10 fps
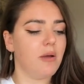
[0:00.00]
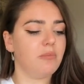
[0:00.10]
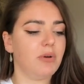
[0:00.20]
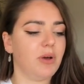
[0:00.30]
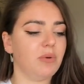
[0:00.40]

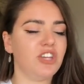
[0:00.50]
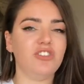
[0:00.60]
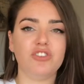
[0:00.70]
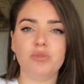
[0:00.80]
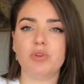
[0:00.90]
But when you
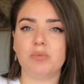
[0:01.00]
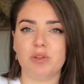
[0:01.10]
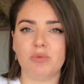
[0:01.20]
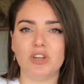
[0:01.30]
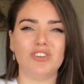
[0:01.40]
do want to put
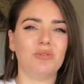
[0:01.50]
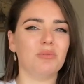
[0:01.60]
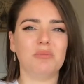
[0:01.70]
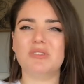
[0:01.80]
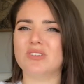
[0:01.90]
them on, you don't want
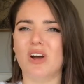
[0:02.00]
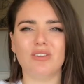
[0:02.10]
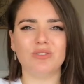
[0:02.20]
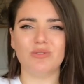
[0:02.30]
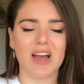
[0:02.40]
to put
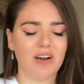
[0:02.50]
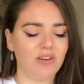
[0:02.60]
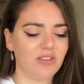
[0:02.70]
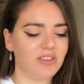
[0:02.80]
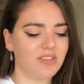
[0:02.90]
mascara and all that
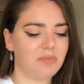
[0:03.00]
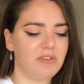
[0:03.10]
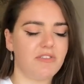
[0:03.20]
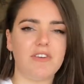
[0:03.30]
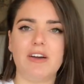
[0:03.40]
on, it's a bit
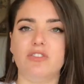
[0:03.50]
of a faff.